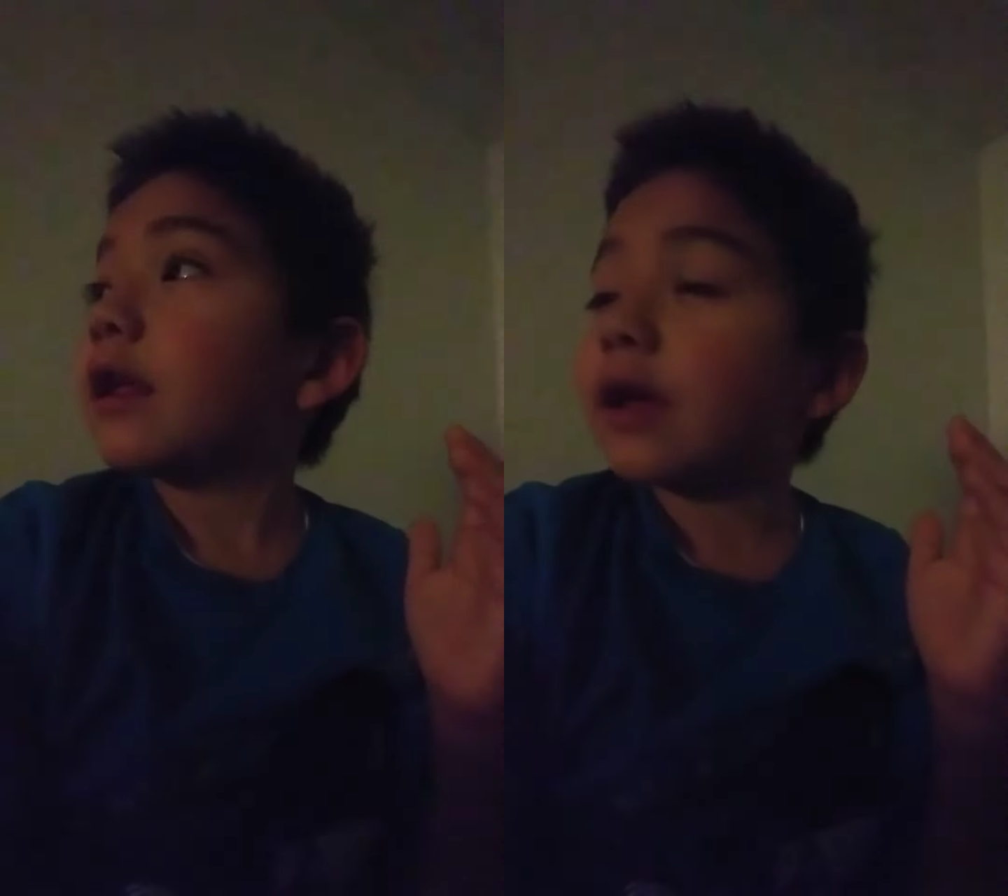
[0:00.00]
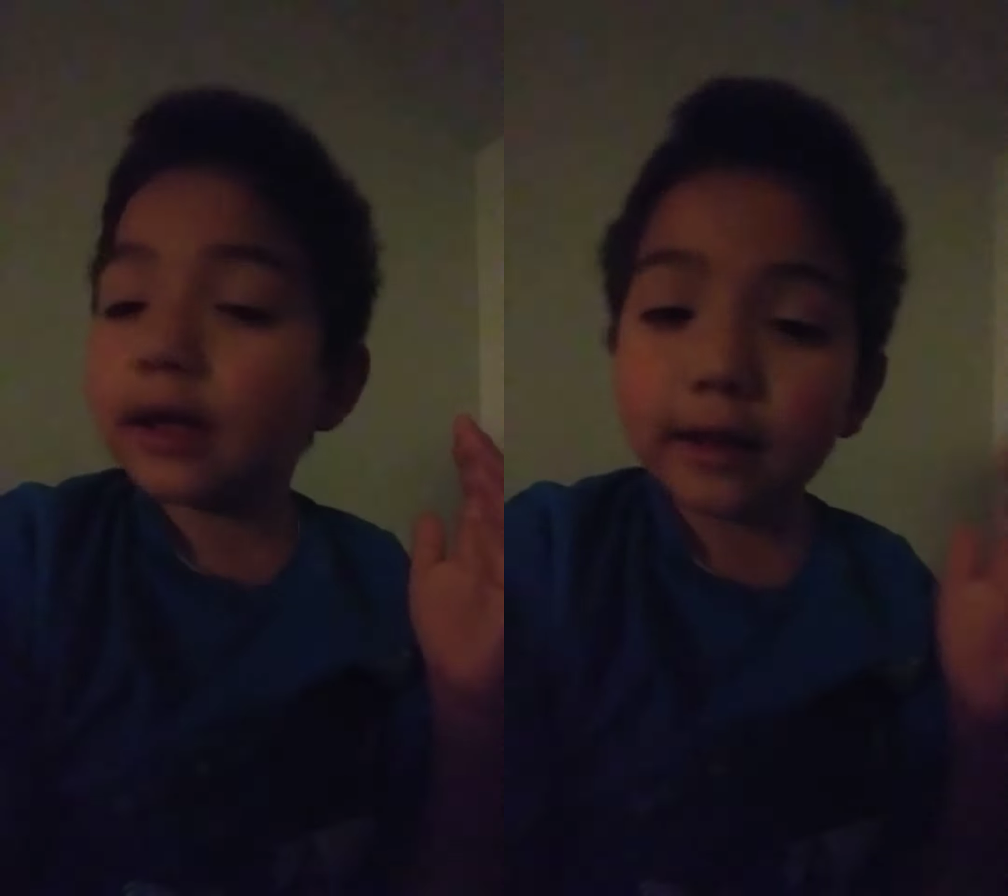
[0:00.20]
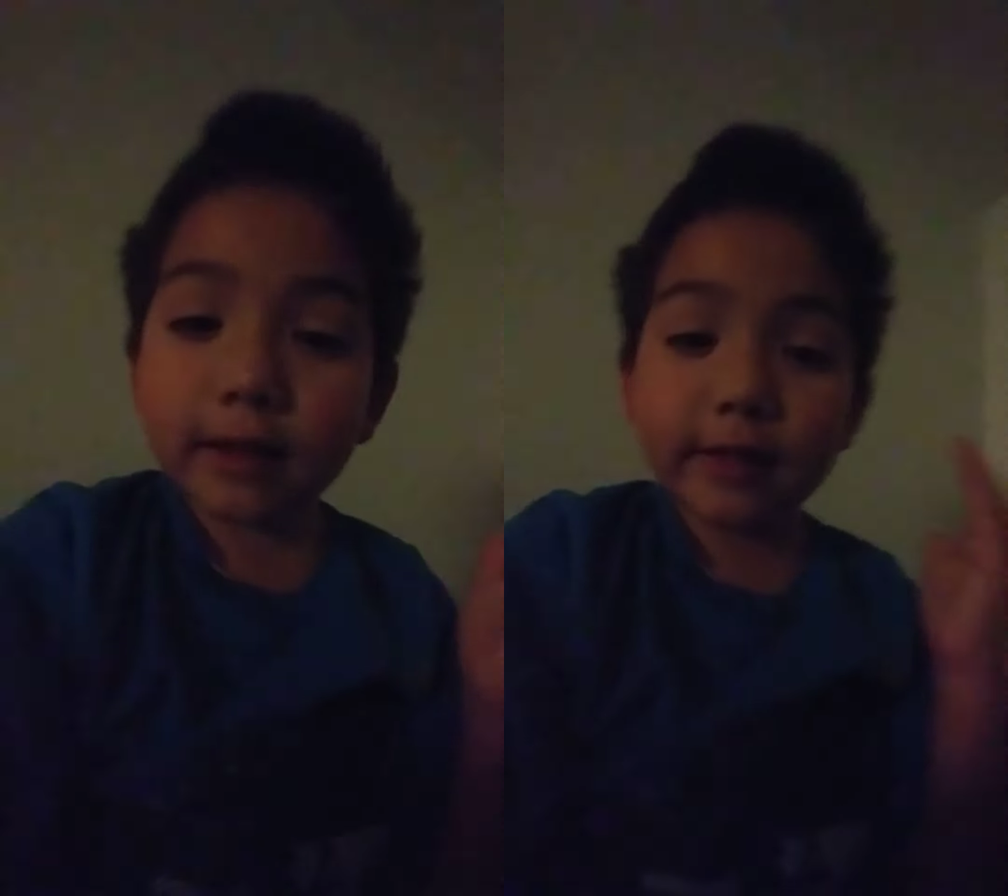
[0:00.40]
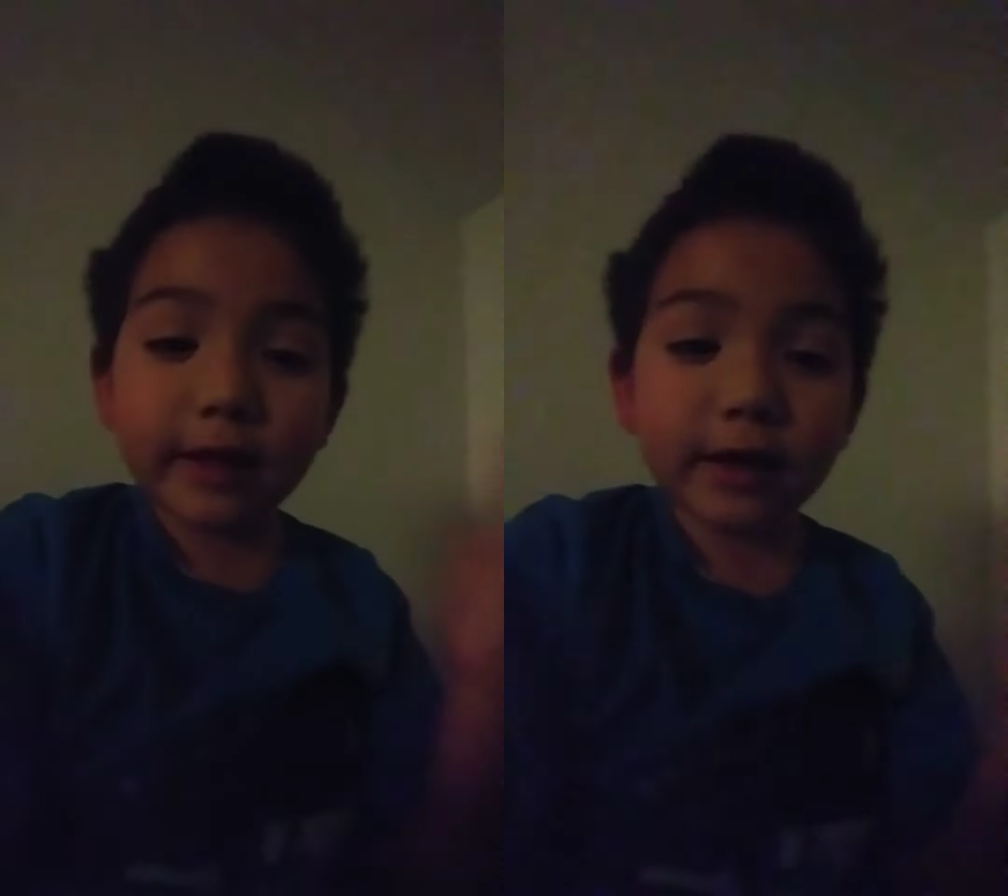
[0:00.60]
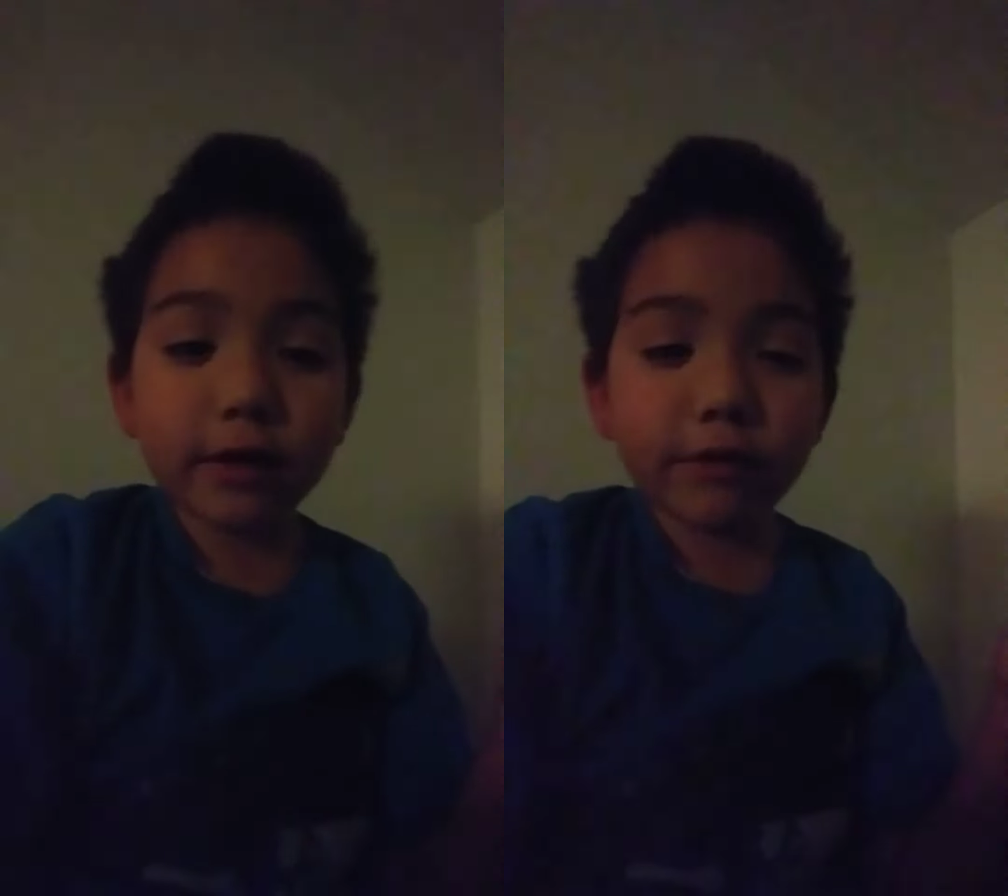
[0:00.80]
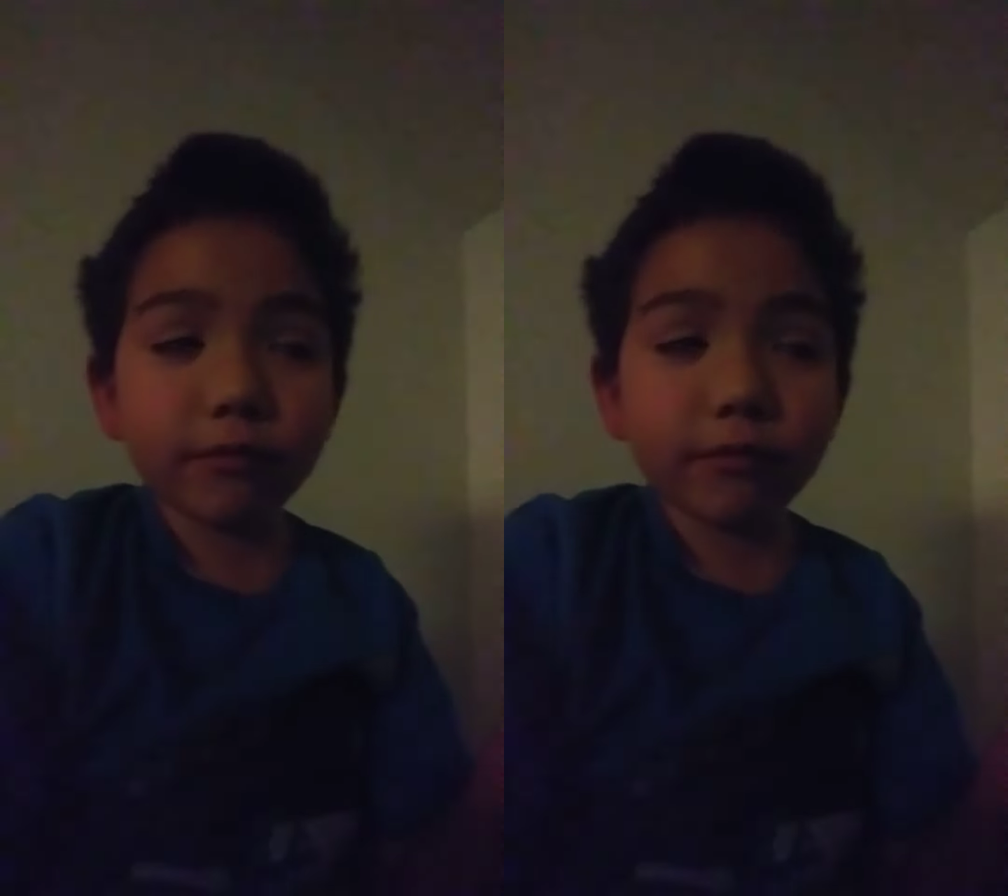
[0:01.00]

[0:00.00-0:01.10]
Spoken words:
And thank you